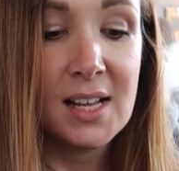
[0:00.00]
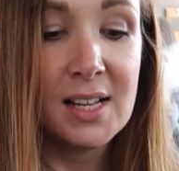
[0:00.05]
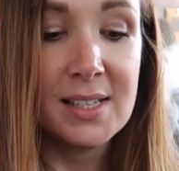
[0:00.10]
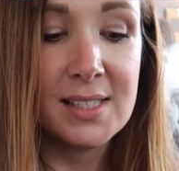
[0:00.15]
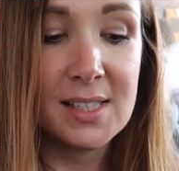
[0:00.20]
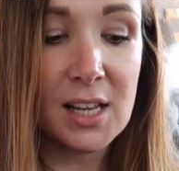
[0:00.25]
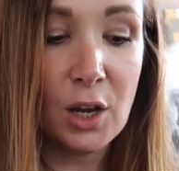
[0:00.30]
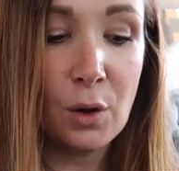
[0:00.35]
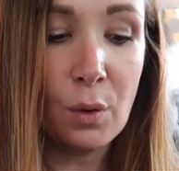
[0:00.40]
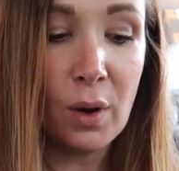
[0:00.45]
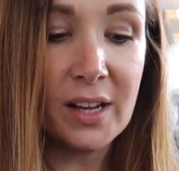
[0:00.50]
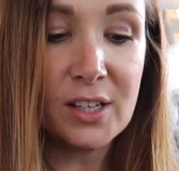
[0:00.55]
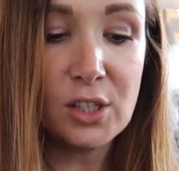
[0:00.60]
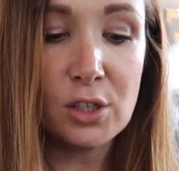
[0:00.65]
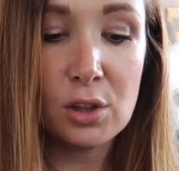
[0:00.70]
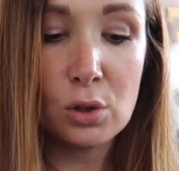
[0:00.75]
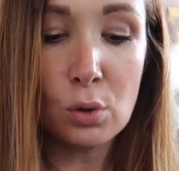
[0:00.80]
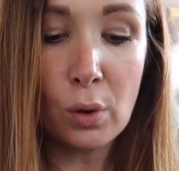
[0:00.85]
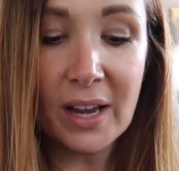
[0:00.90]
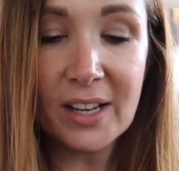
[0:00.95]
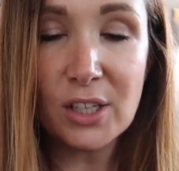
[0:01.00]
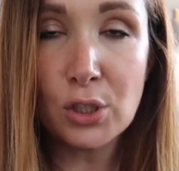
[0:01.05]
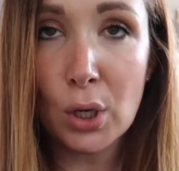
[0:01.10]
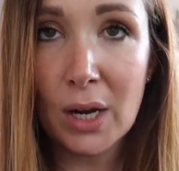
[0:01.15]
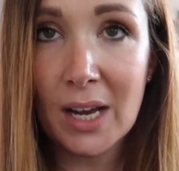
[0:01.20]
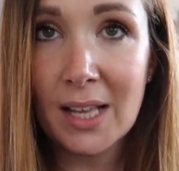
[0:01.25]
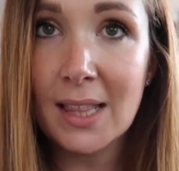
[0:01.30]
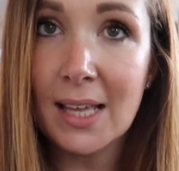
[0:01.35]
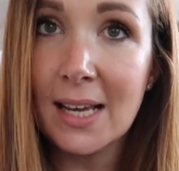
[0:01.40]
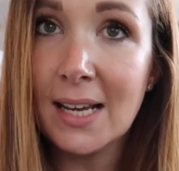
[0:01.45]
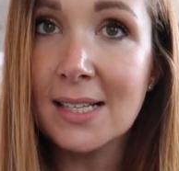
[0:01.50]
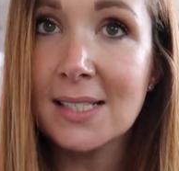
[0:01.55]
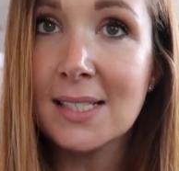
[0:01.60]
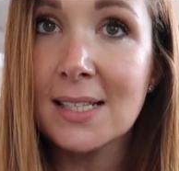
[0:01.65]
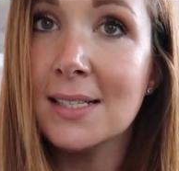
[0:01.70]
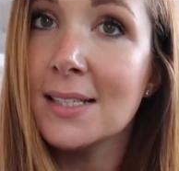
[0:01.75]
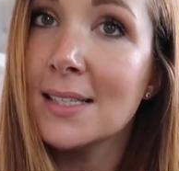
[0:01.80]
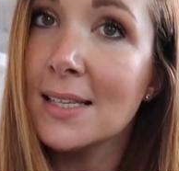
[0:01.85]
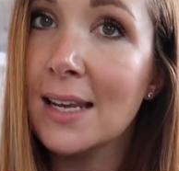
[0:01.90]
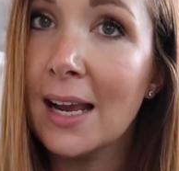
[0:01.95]
So I thought I'd try this
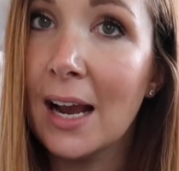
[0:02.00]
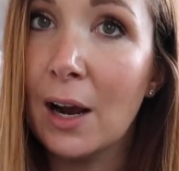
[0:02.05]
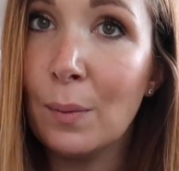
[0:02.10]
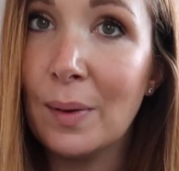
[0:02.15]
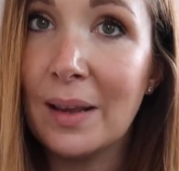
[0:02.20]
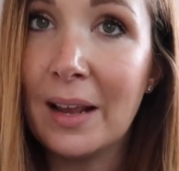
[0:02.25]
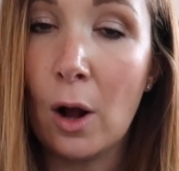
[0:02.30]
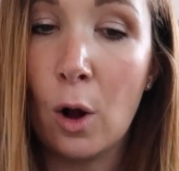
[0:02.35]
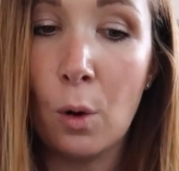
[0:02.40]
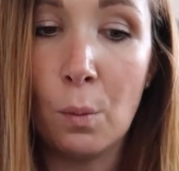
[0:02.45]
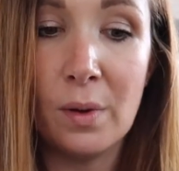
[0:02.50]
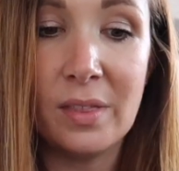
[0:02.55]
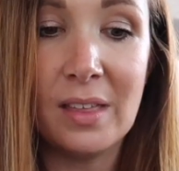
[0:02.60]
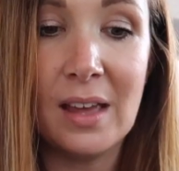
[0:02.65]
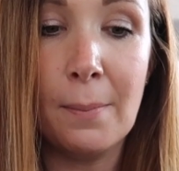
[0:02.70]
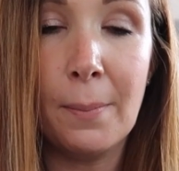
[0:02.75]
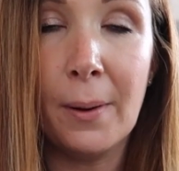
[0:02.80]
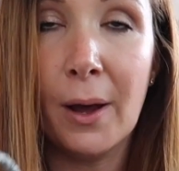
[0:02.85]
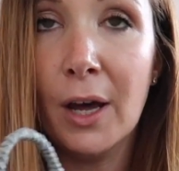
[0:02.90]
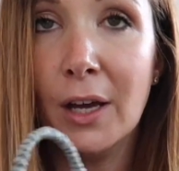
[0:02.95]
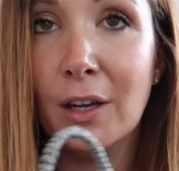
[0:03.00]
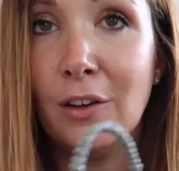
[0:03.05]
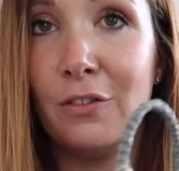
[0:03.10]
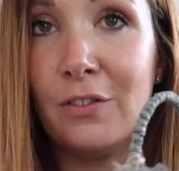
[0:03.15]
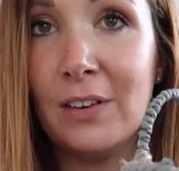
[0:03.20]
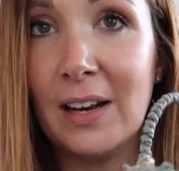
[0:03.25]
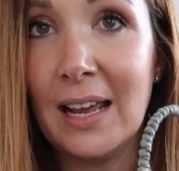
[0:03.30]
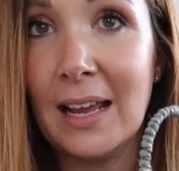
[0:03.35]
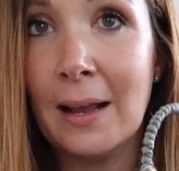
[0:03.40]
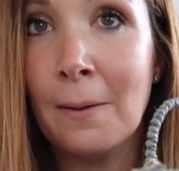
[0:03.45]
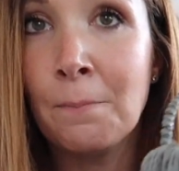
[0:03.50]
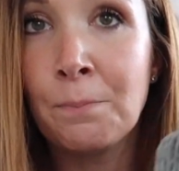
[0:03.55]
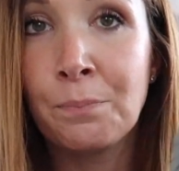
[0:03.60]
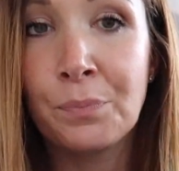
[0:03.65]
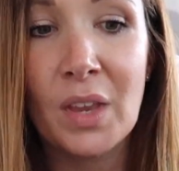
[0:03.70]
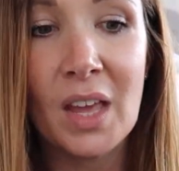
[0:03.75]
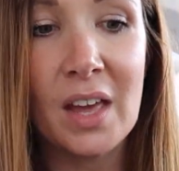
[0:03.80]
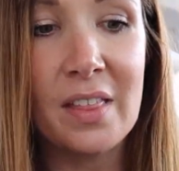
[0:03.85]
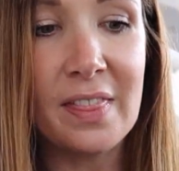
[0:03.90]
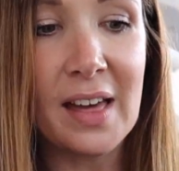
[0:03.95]
and see how we get on with it, but hopefully
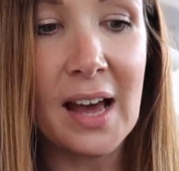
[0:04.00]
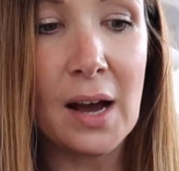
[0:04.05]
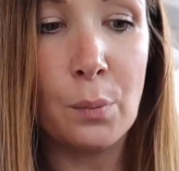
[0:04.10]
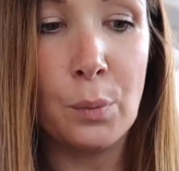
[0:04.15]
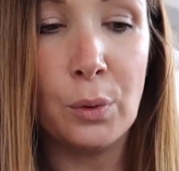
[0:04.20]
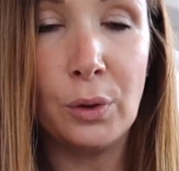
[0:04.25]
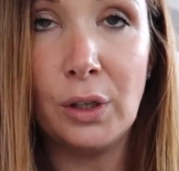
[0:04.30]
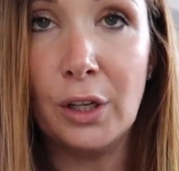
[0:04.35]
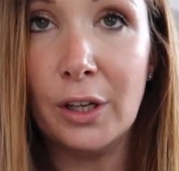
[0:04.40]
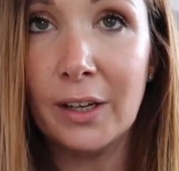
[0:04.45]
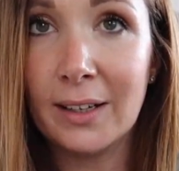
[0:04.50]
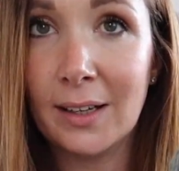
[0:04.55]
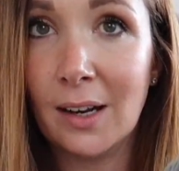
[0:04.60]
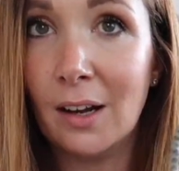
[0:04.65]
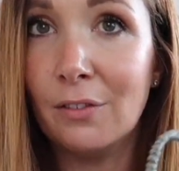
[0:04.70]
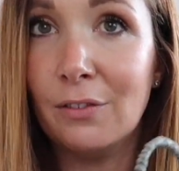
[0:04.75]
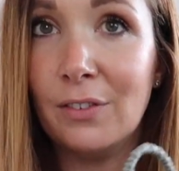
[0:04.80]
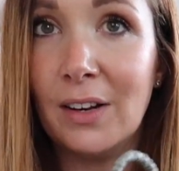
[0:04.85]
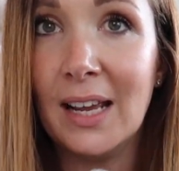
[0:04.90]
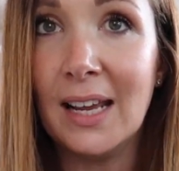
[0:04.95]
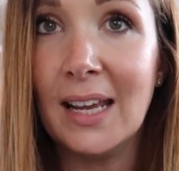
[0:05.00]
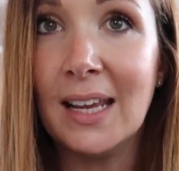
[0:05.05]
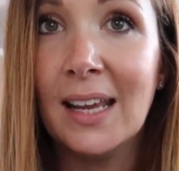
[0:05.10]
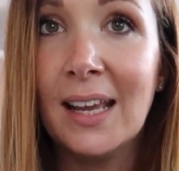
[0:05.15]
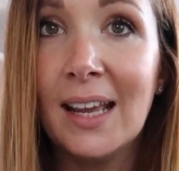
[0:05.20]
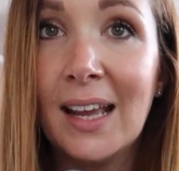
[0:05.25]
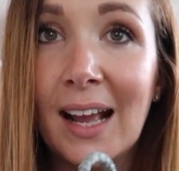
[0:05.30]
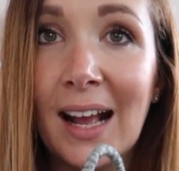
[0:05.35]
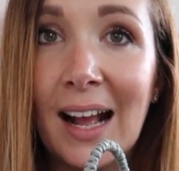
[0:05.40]
that will look lovely.